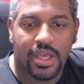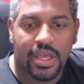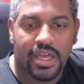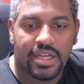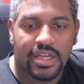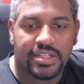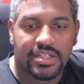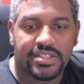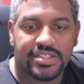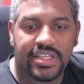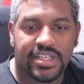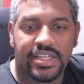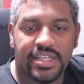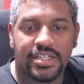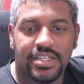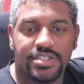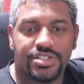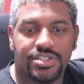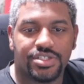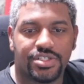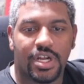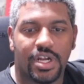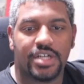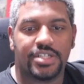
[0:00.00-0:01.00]

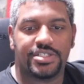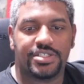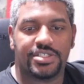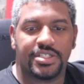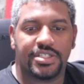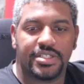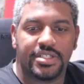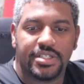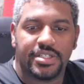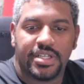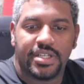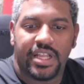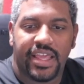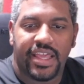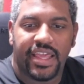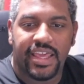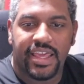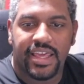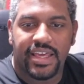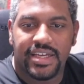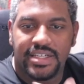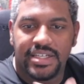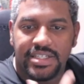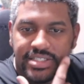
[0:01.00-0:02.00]
Deconstruction
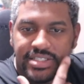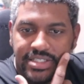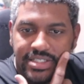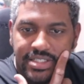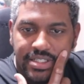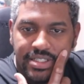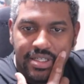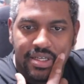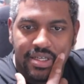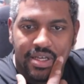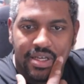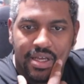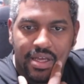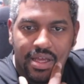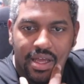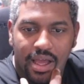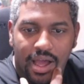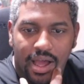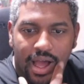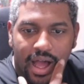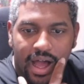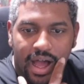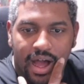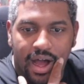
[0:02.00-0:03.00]
is
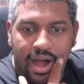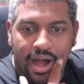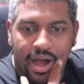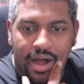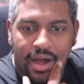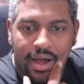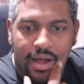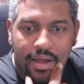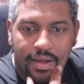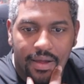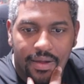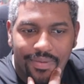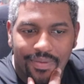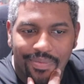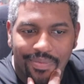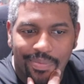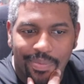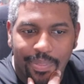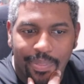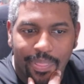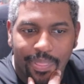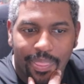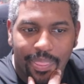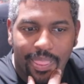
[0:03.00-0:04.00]
a
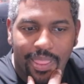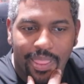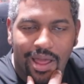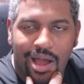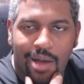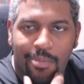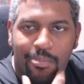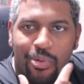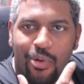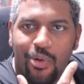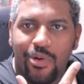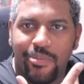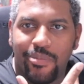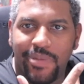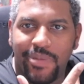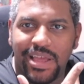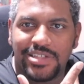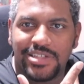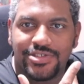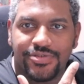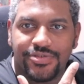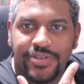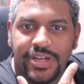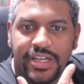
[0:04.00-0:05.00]
poor
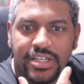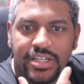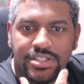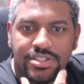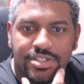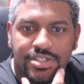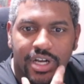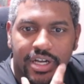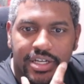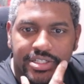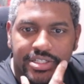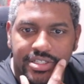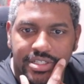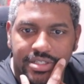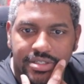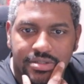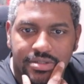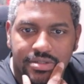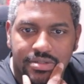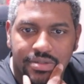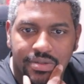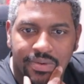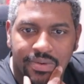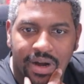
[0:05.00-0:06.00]
man's reconstruction,
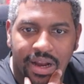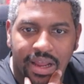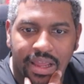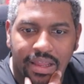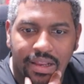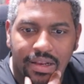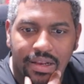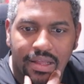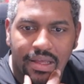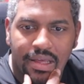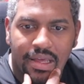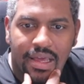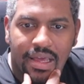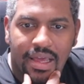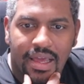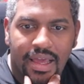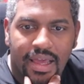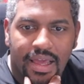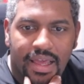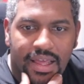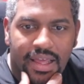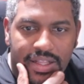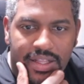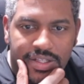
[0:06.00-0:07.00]
right?
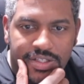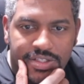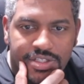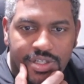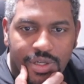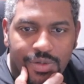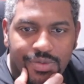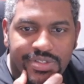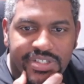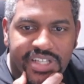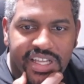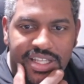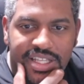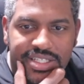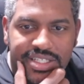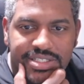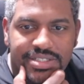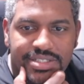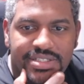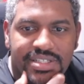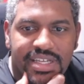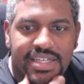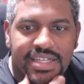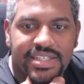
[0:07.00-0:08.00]
So dealing
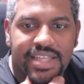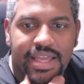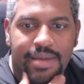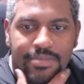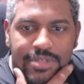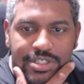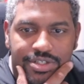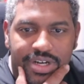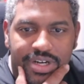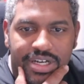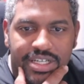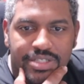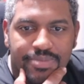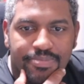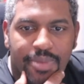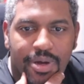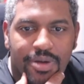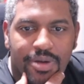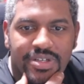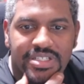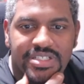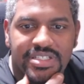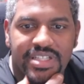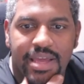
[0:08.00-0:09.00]
sustained damage grants
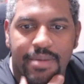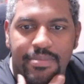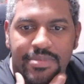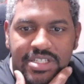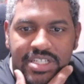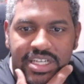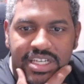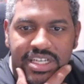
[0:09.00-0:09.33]
bonus damage against